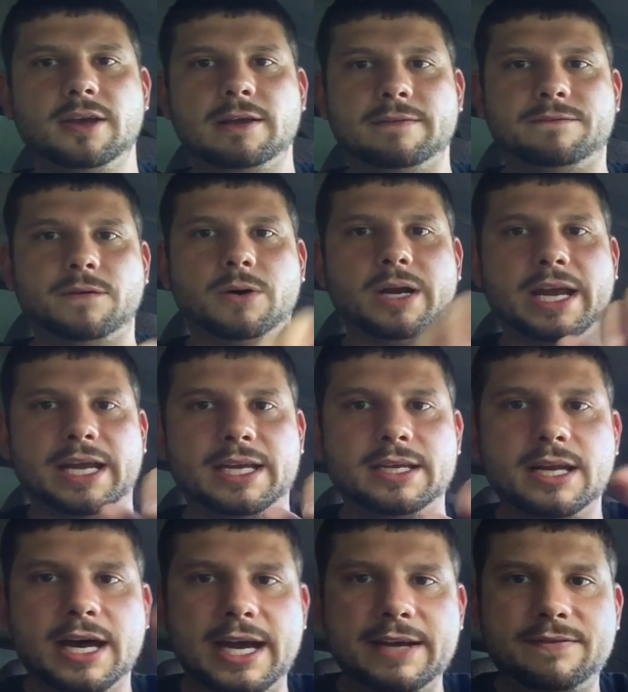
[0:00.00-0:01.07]
For a
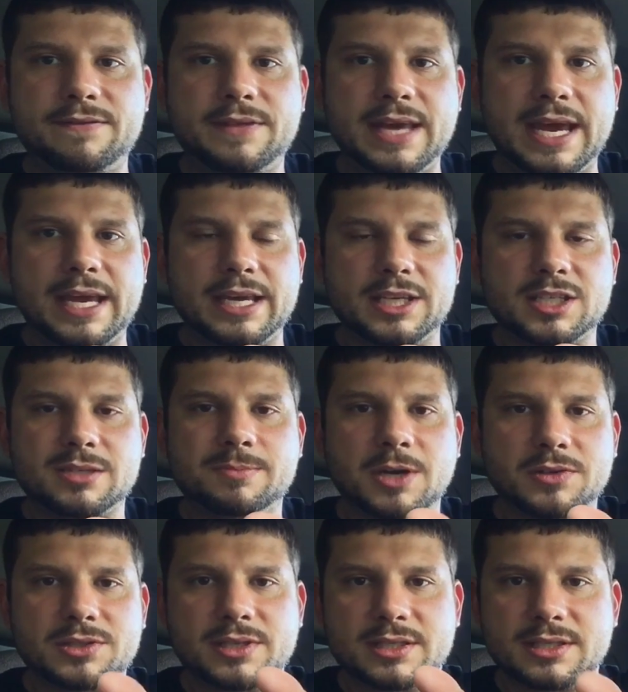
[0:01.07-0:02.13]
knife that is
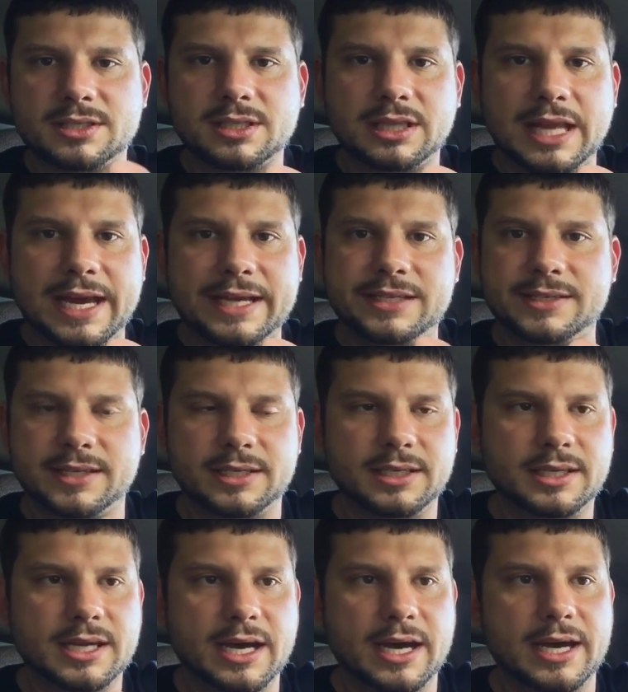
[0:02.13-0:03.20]
supposed to slice and
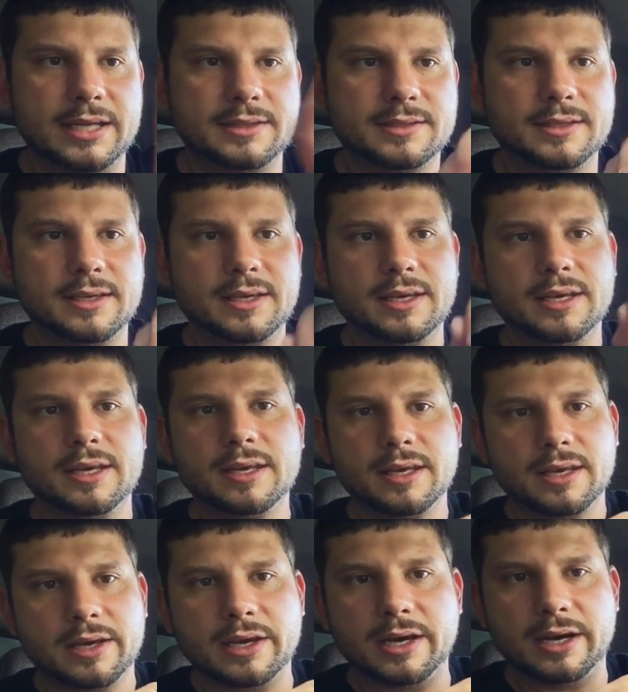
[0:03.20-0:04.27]
cut,
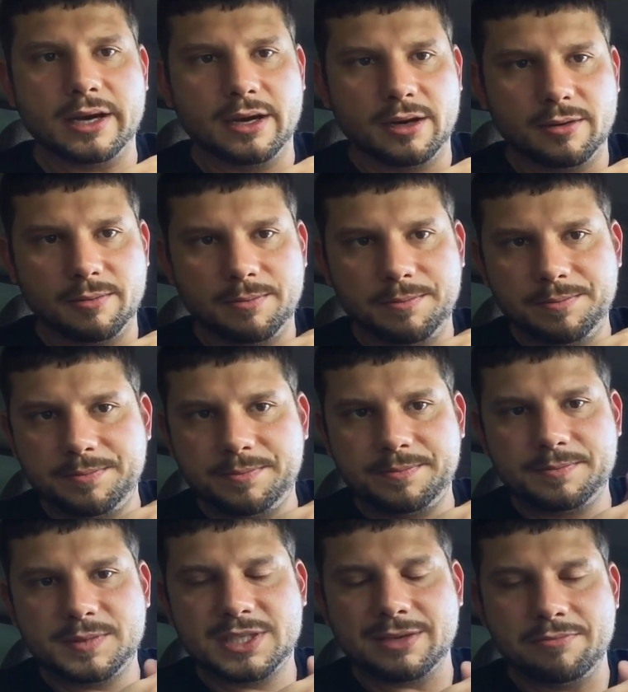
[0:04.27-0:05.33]

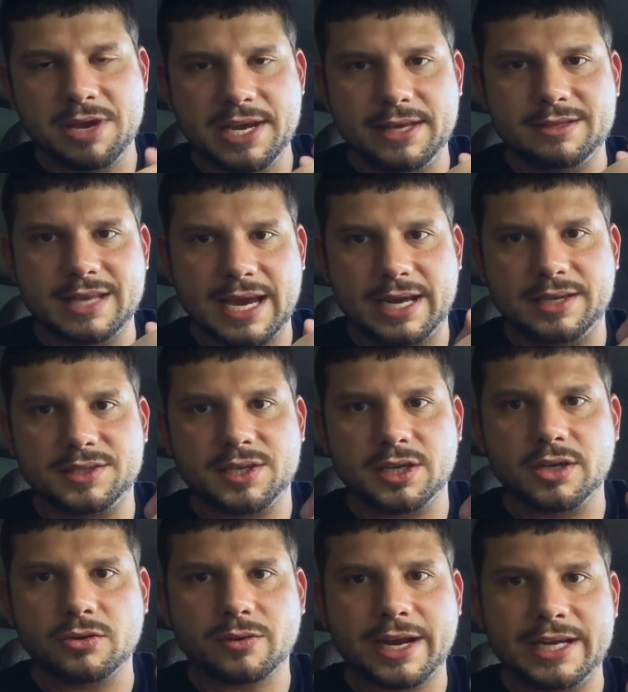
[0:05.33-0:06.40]
to me, that is a
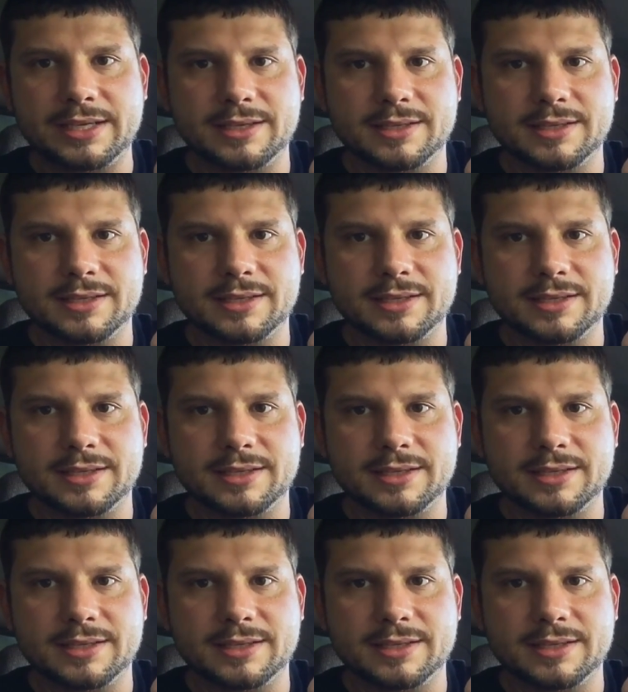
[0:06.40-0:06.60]
great